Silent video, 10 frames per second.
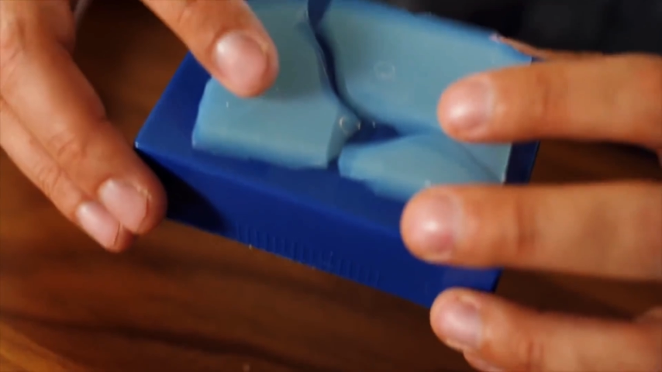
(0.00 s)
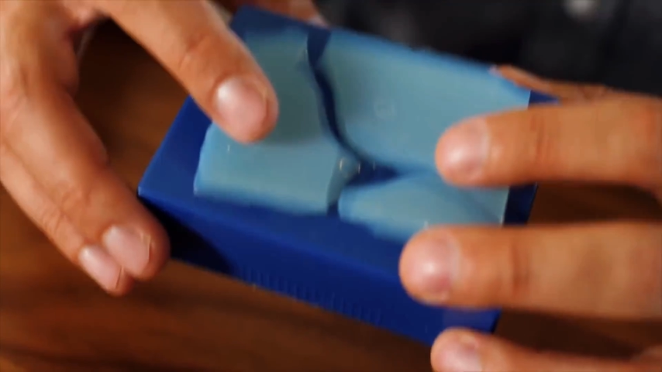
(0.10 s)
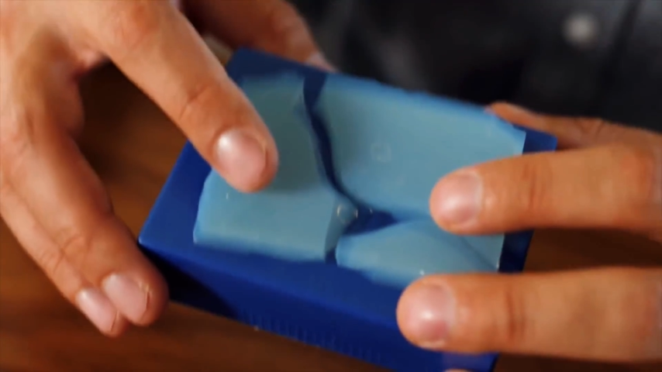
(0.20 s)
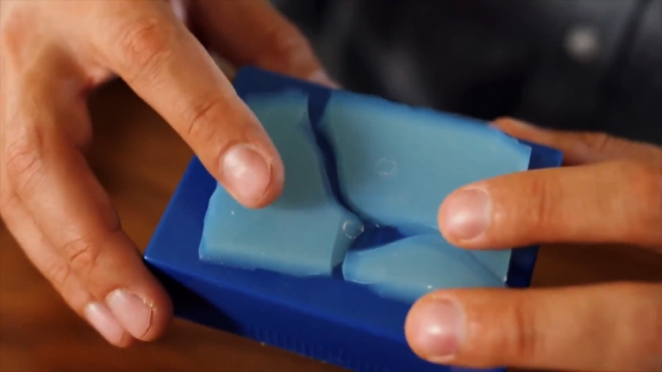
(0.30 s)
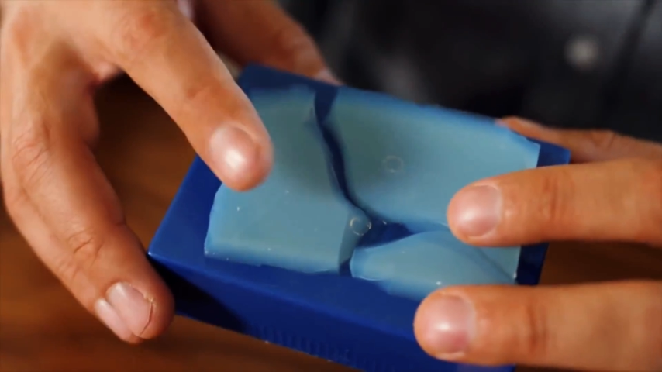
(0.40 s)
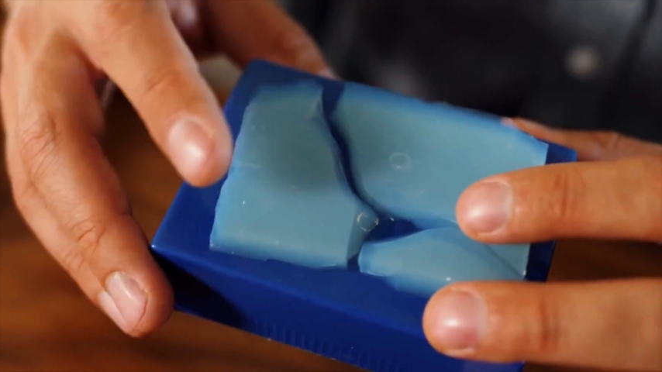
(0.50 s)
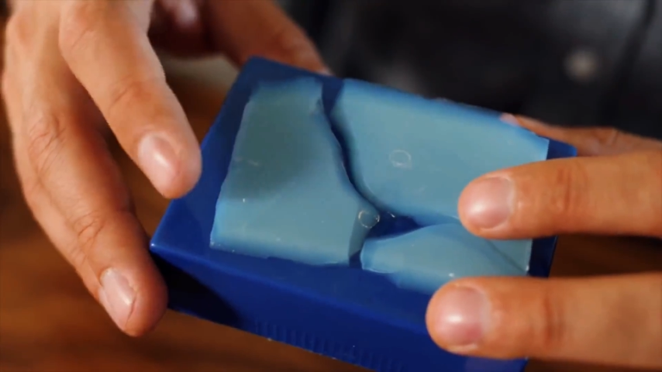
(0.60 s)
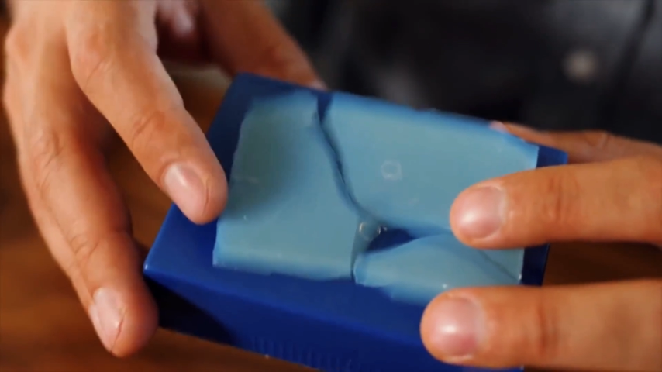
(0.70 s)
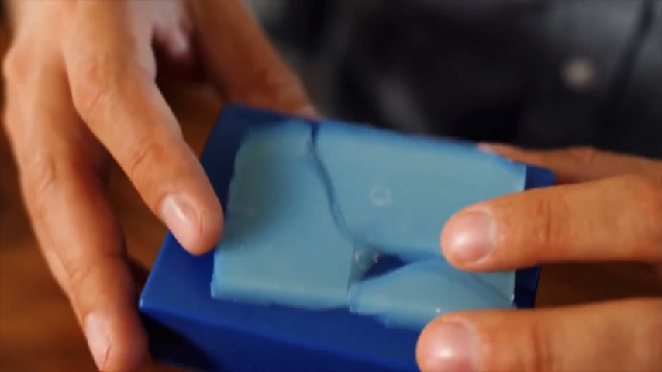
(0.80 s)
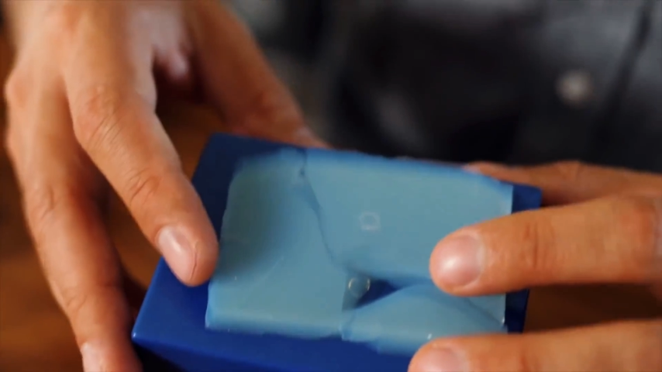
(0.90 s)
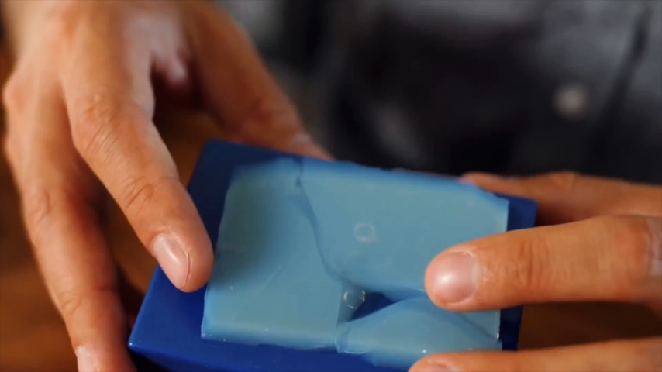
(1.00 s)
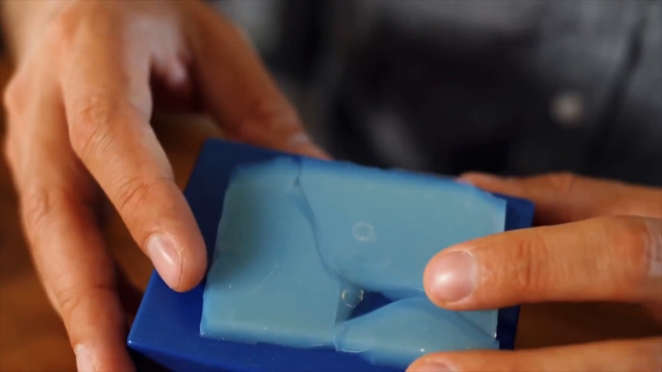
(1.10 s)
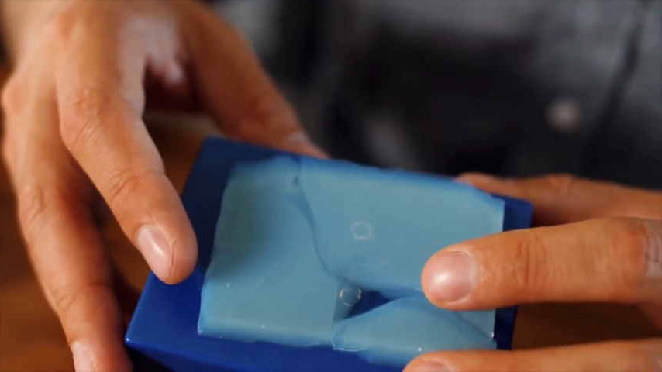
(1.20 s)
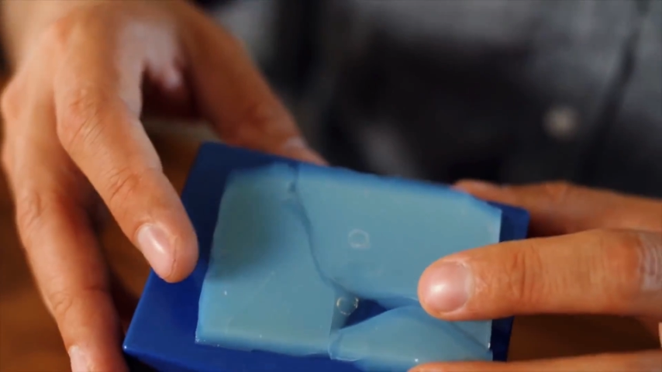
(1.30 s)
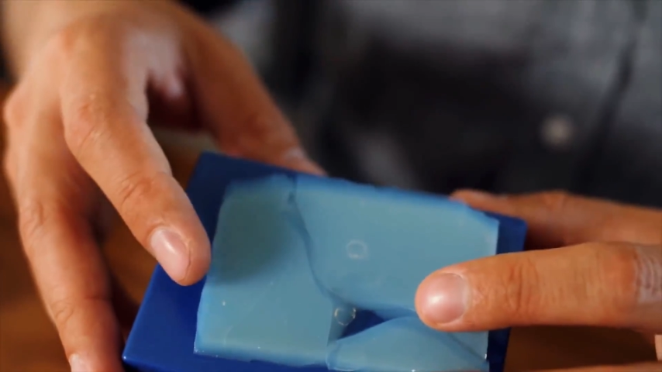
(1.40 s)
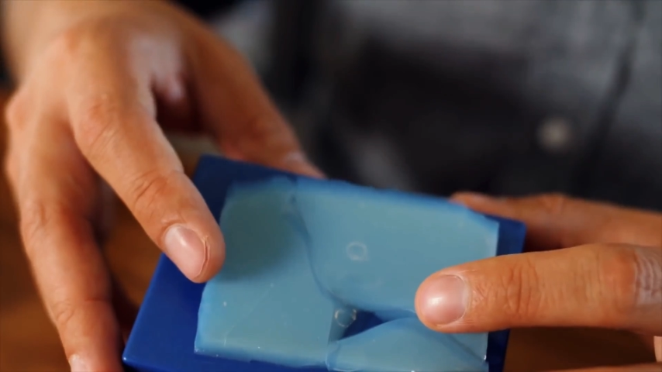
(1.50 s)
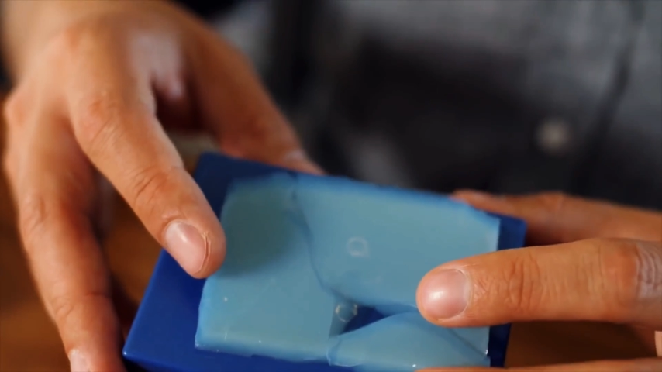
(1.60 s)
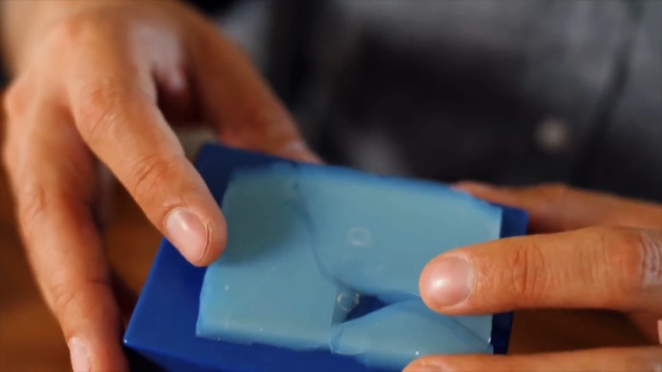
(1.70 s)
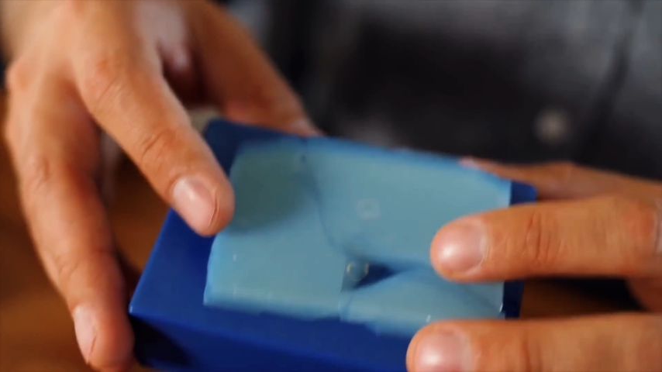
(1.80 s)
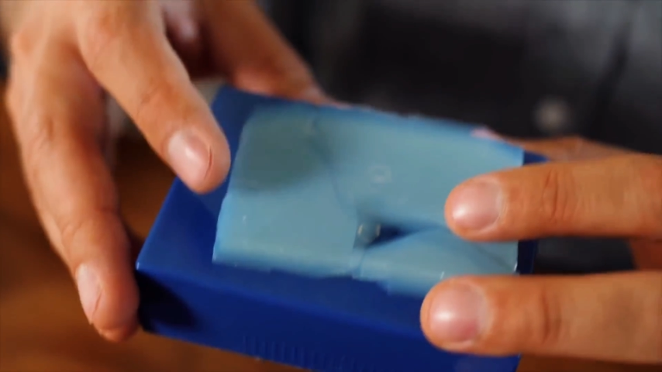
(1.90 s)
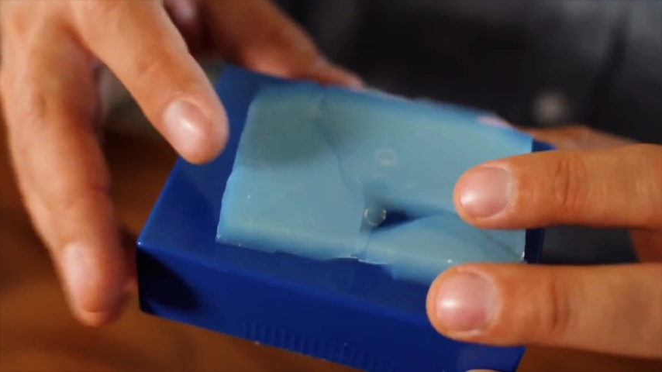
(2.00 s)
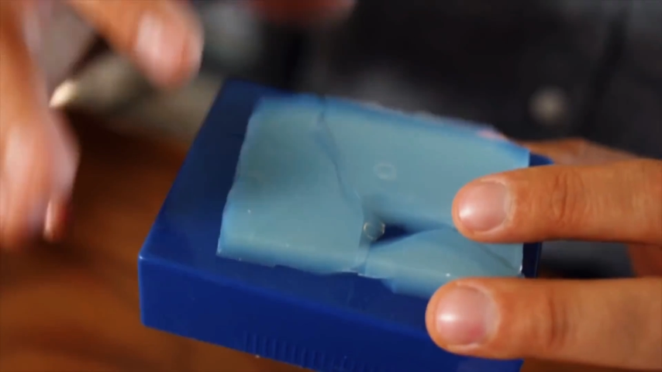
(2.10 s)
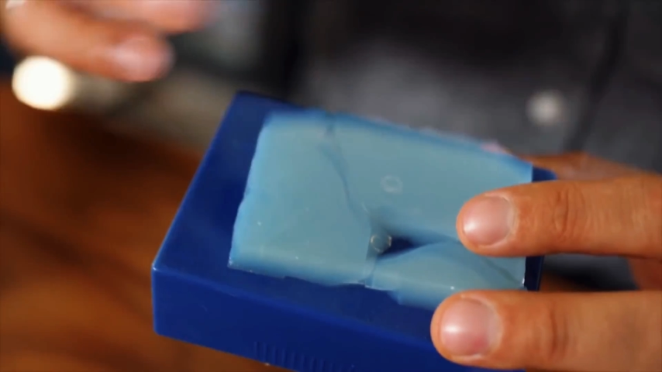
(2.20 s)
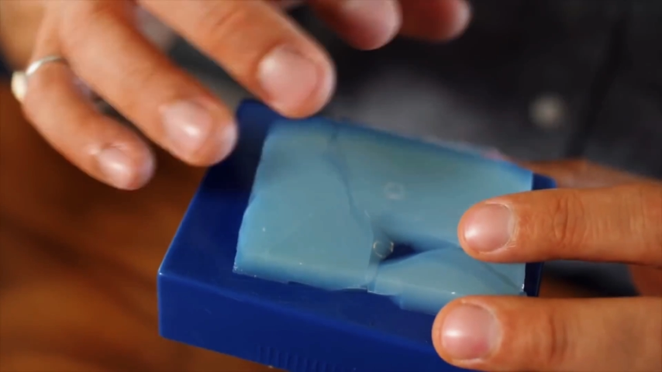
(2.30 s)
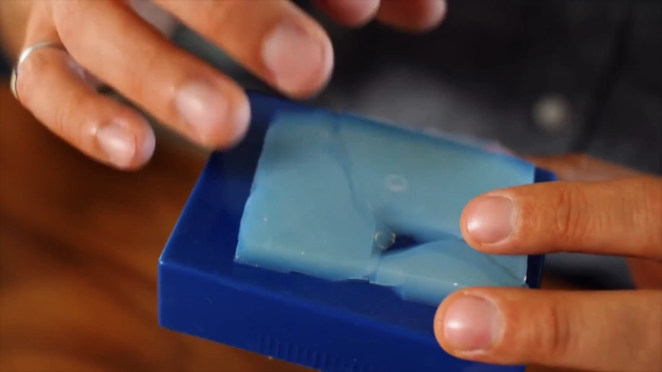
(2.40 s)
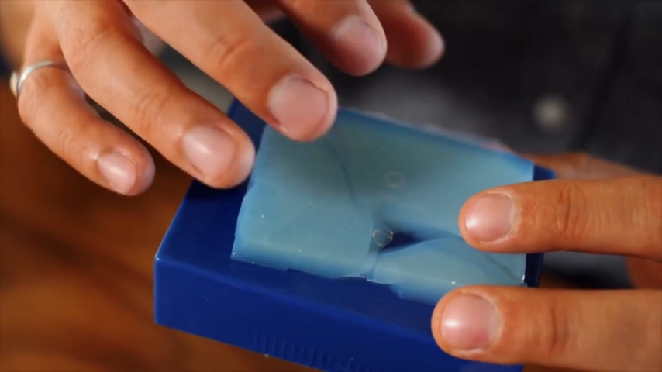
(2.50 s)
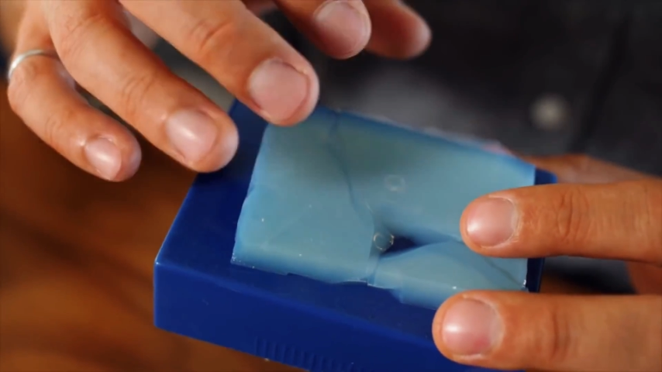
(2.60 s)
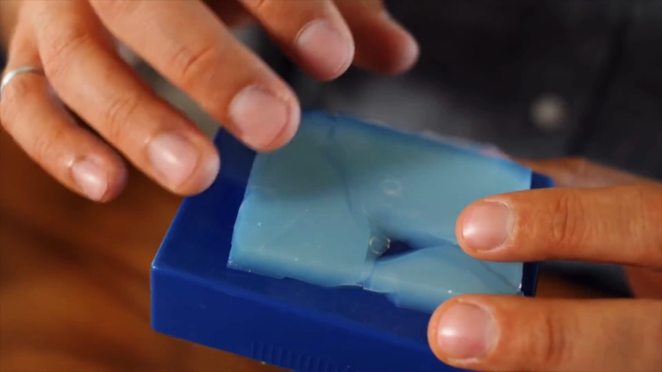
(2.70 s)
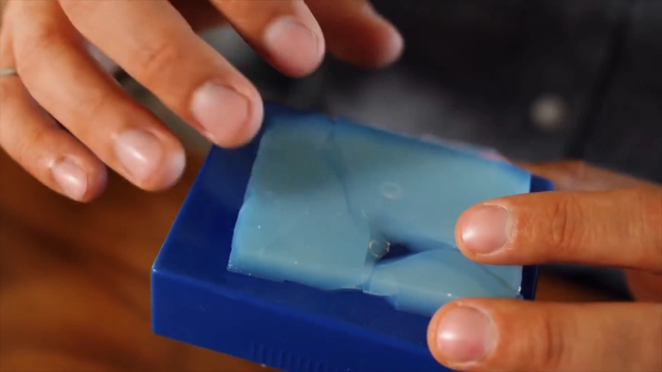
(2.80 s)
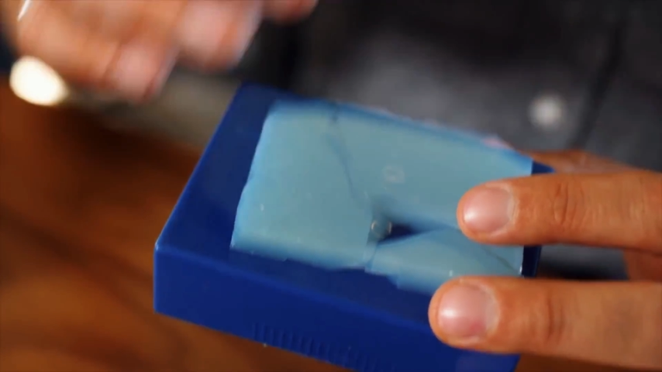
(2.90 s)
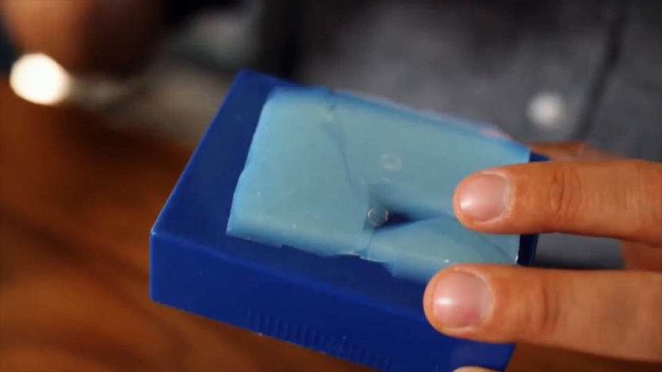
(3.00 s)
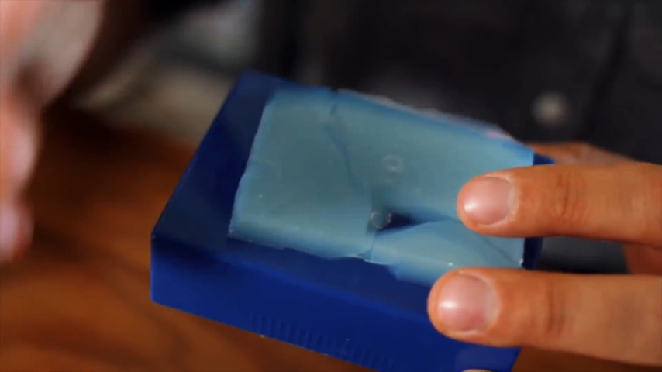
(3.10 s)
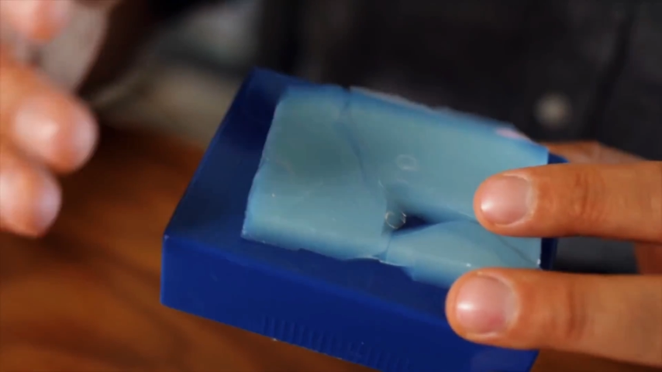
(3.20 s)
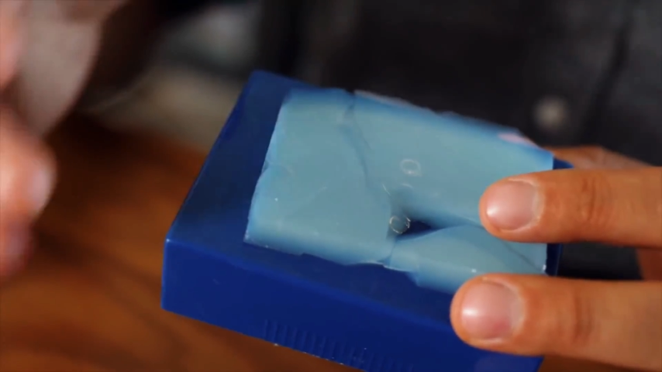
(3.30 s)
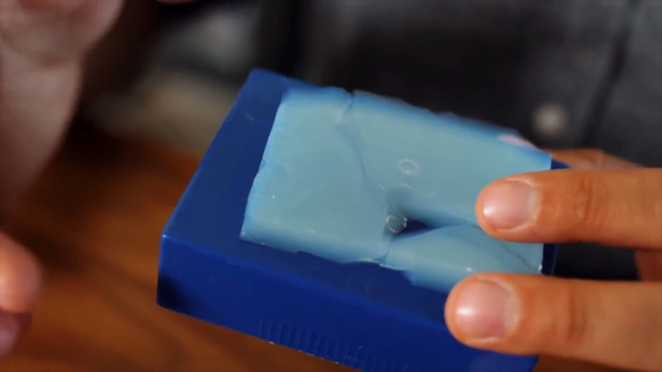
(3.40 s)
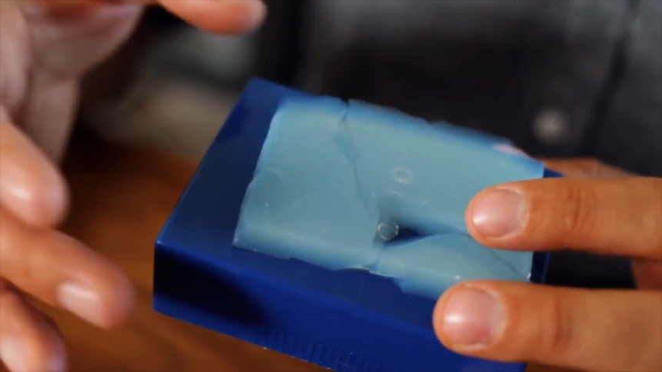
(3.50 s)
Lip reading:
[unreadable: no face in view]